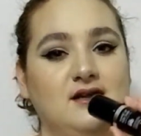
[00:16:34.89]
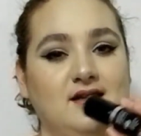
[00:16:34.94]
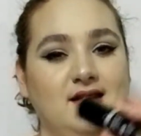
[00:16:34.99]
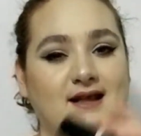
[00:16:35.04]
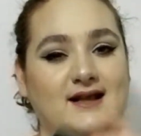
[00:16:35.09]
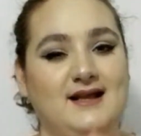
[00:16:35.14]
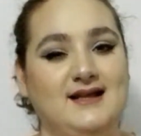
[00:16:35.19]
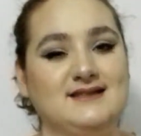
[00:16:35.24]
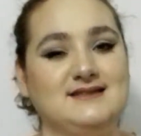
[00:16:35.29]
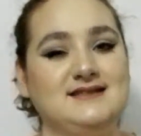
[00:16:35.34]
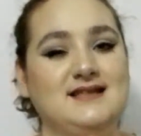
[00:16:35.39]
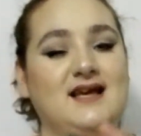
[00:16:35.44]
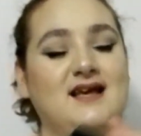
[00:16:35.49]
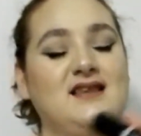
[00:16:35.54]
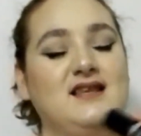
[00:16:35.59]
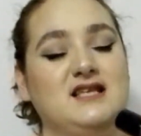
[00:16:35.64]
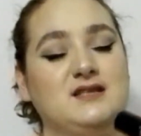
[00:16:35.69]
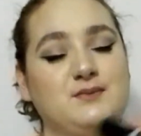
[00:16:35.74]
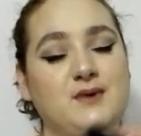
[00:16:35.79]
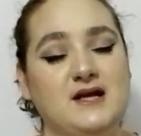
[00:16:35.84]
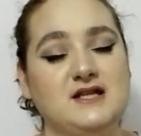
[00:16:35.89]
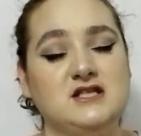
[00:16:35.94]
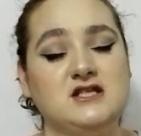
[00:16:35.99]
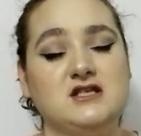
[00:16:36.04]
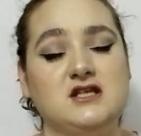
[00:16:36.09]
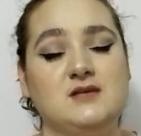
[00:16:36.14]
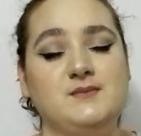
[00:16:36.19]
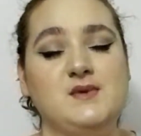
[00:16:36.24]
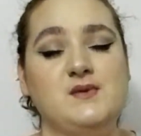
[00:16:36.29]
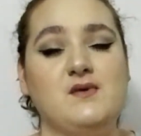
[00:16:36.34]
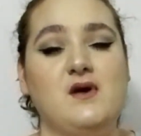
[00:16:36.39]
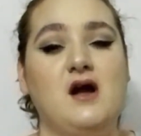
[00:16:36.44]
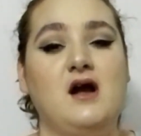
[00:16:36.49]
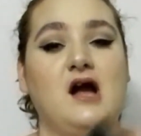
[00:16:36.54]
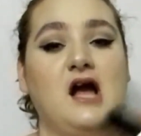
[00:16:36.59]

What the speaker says: Like I said, these prices could be wrong.